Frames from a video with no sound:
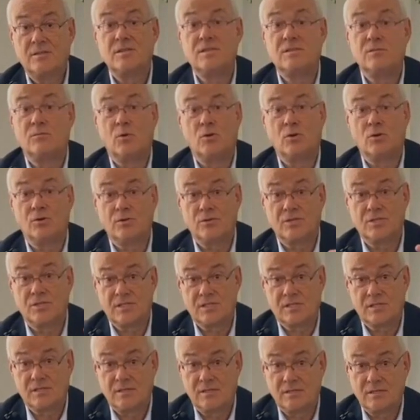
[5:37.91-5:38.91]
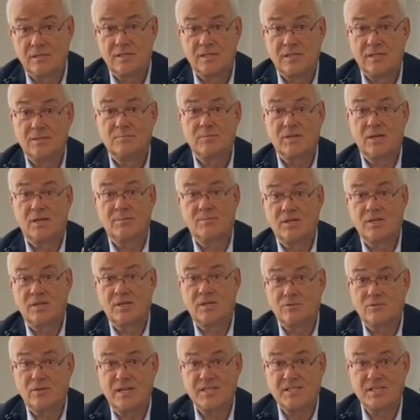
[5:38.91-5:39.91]
towards permanent
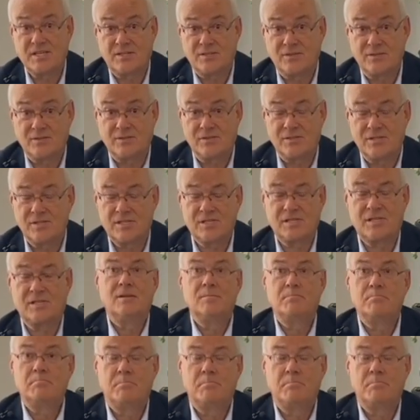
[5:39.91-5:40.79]
residence,